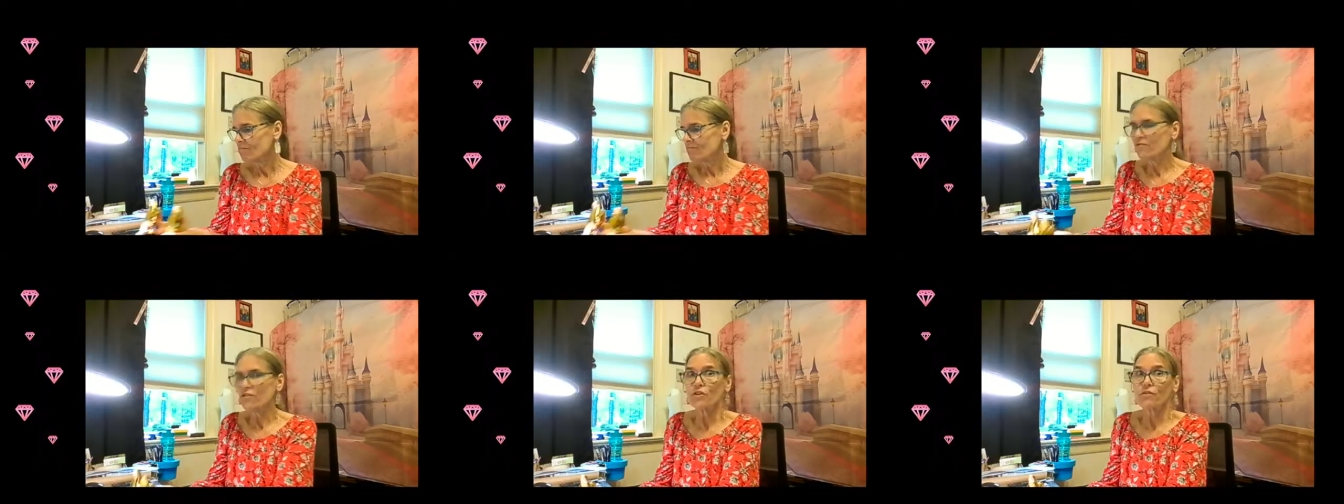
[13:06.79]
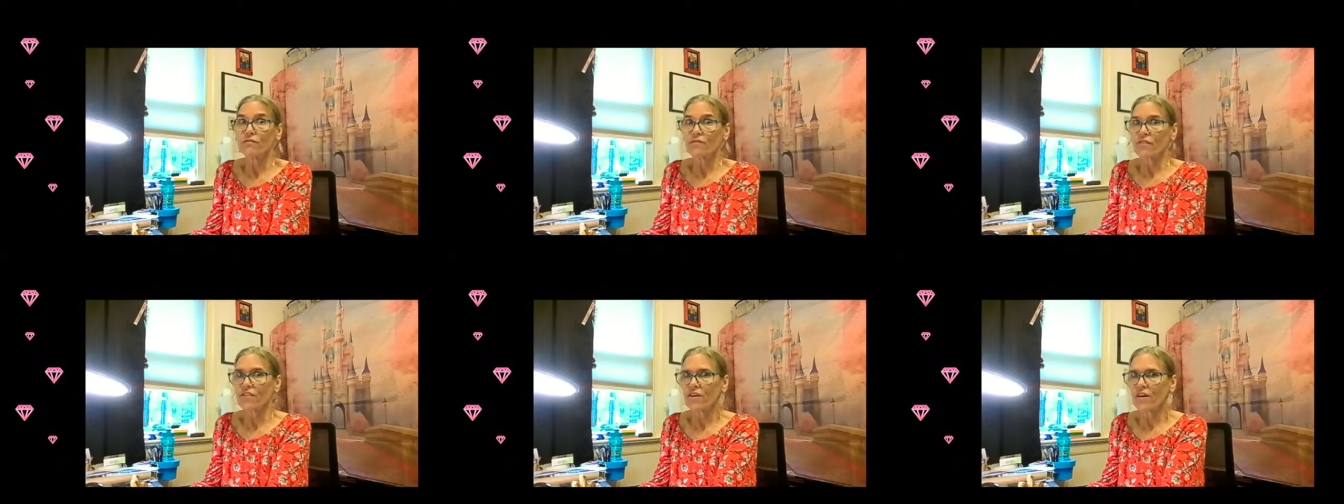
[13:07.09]

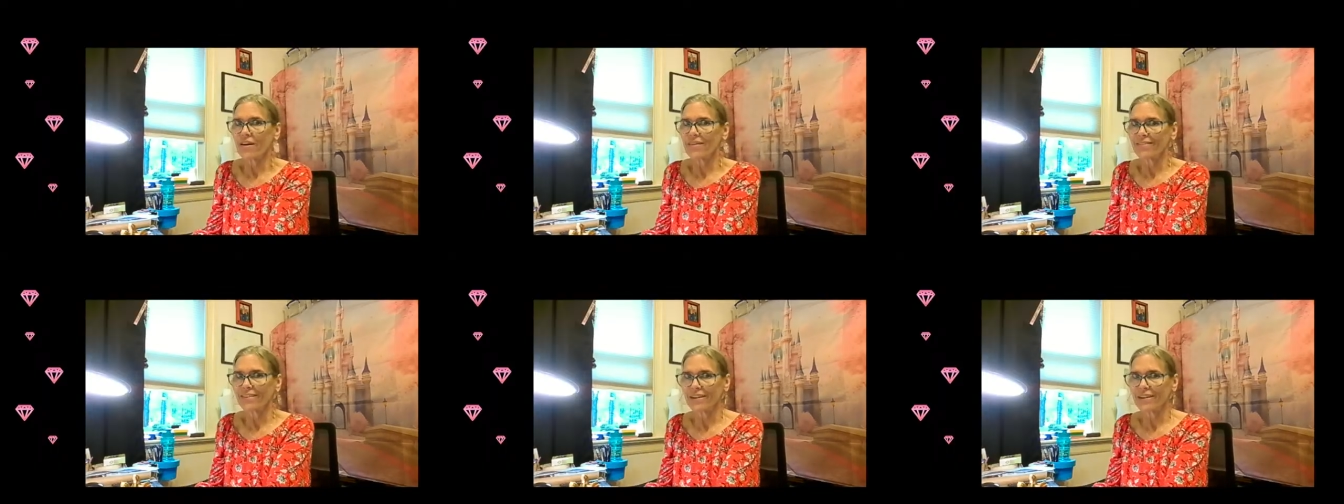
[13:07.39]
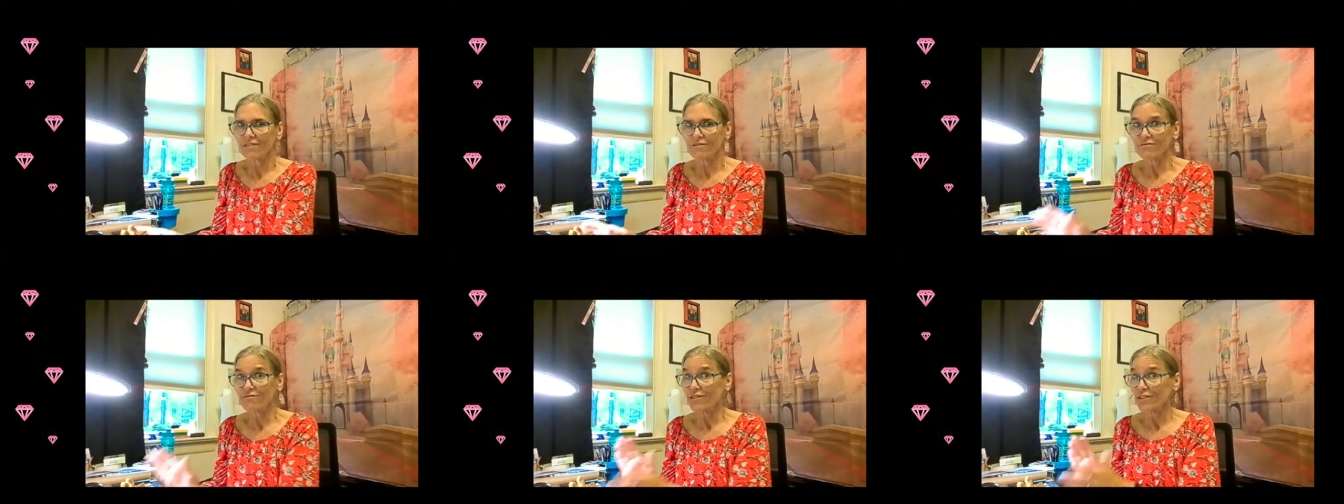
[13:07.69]
Food for thought
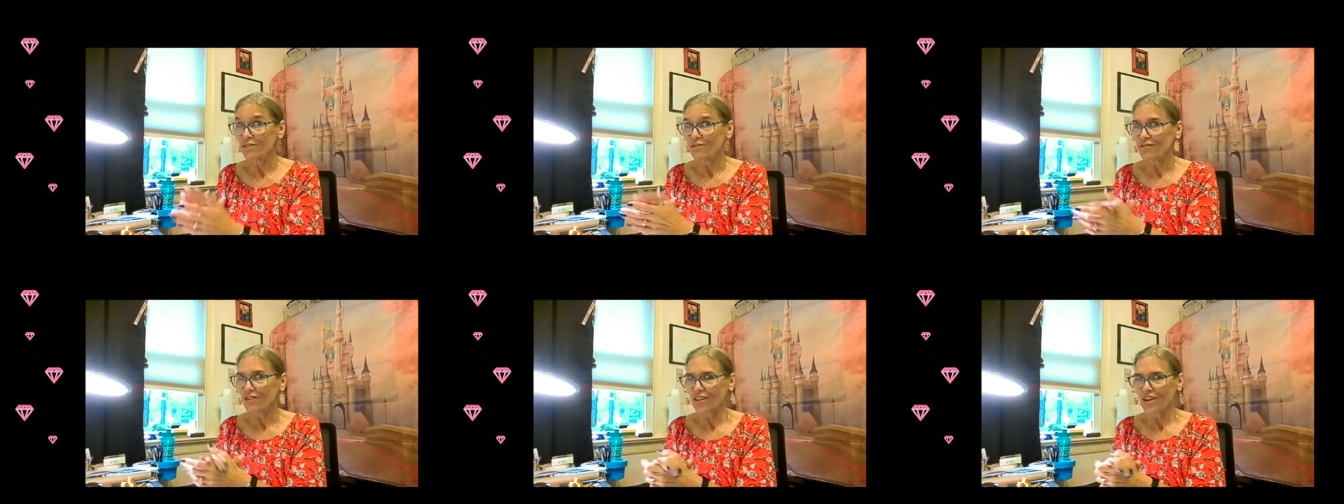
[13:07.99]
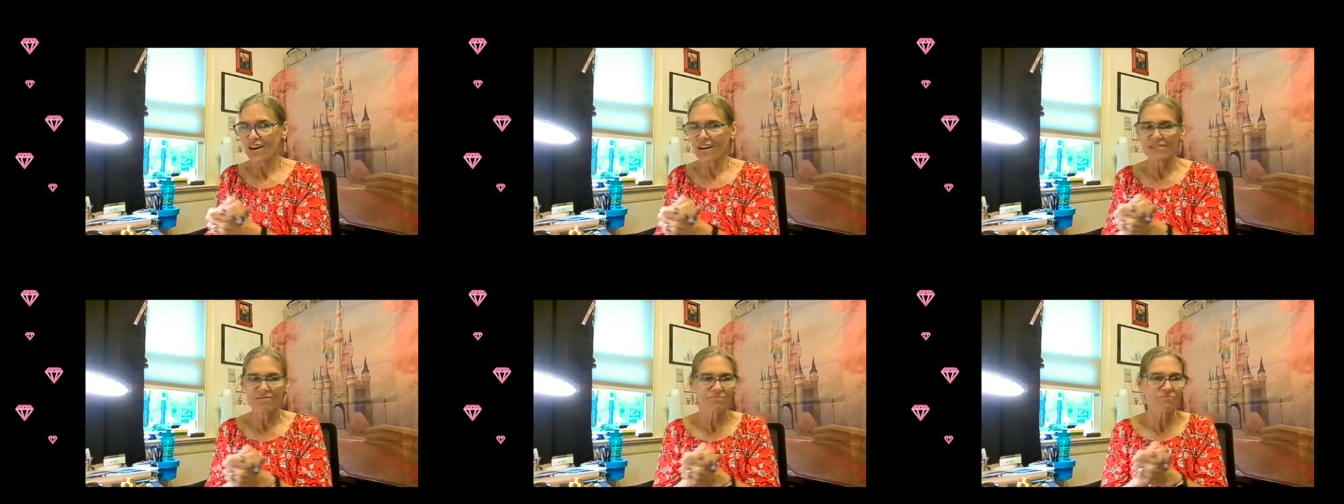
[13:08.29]
there. Food for
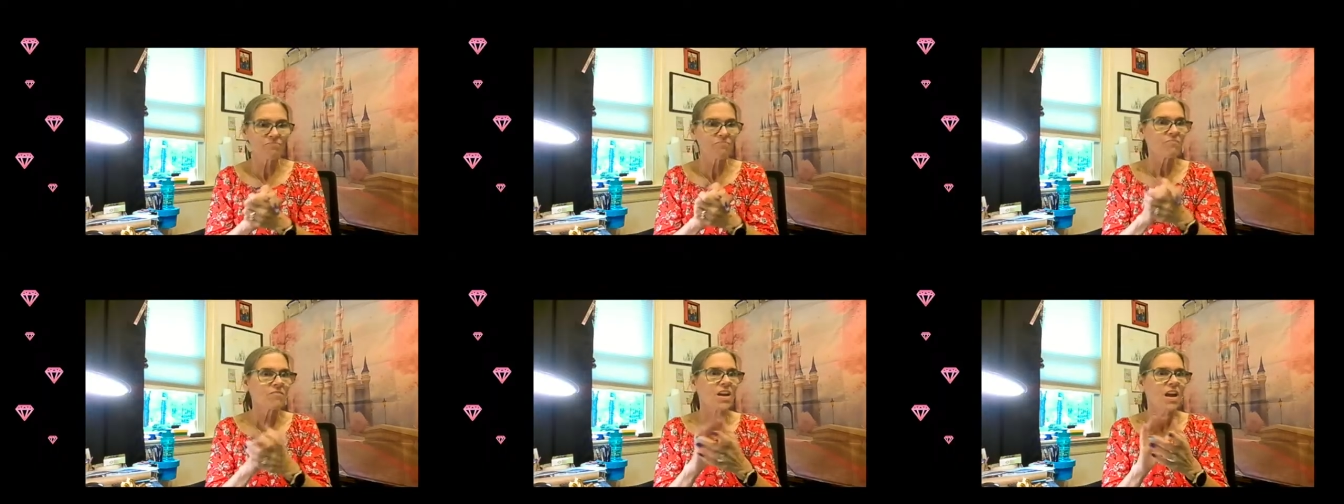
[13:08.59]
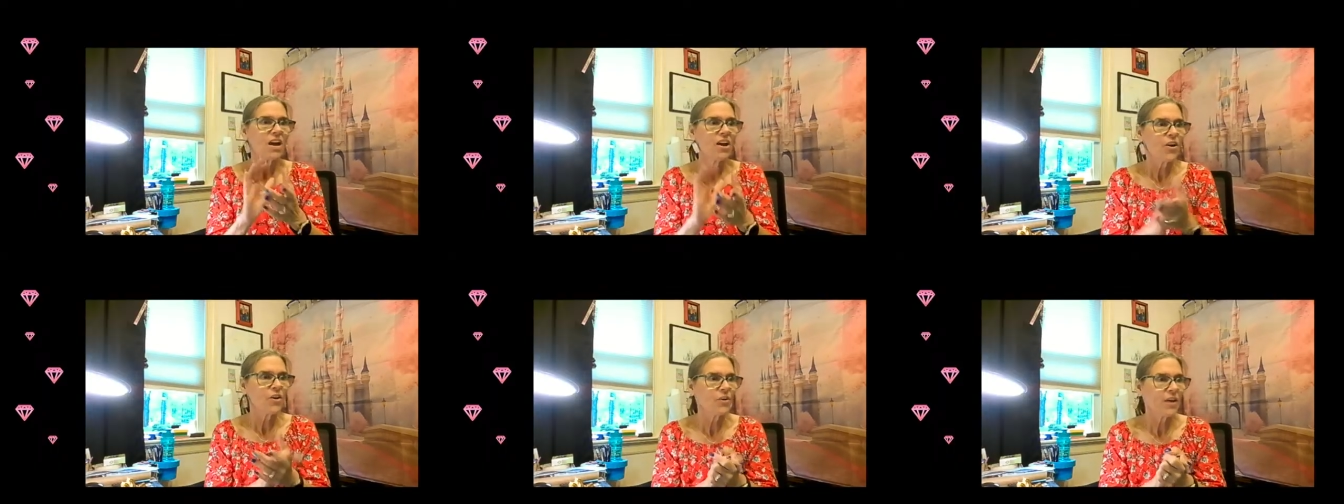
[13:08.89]
thought.
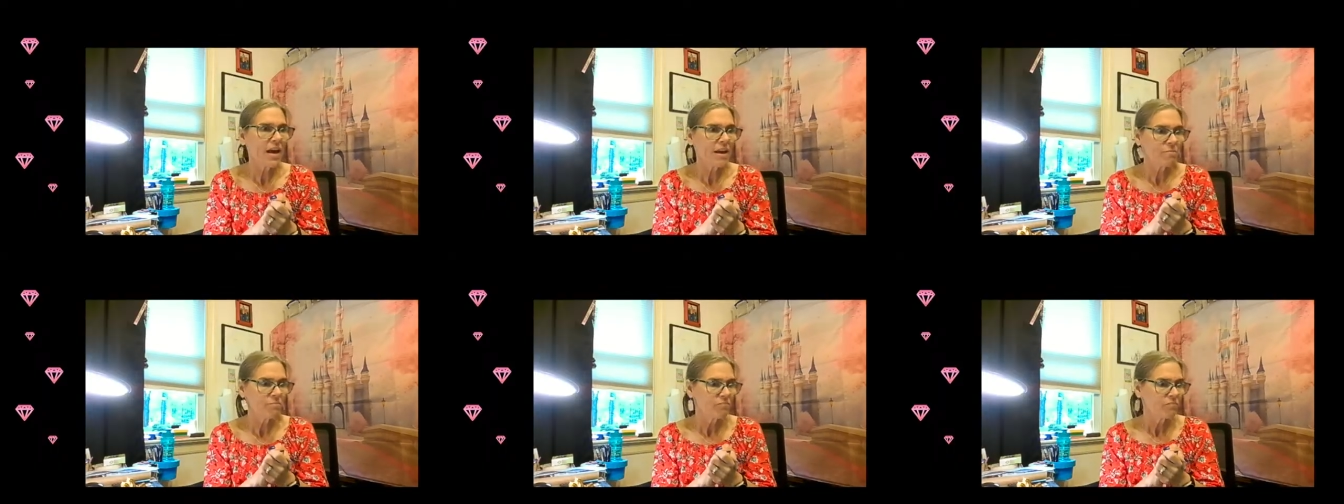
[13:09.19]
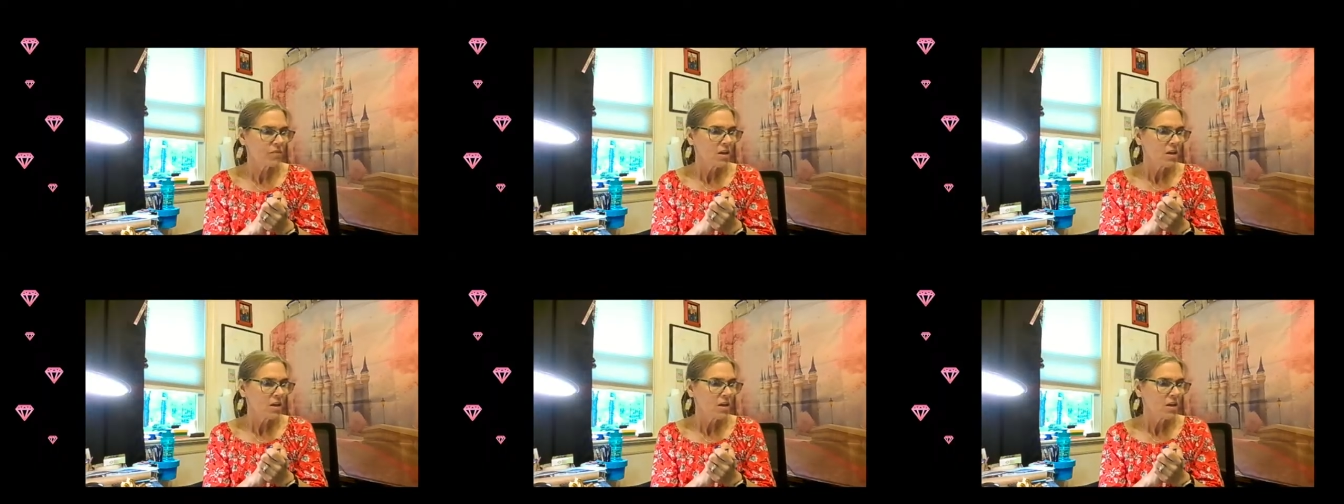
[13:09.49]
Okay.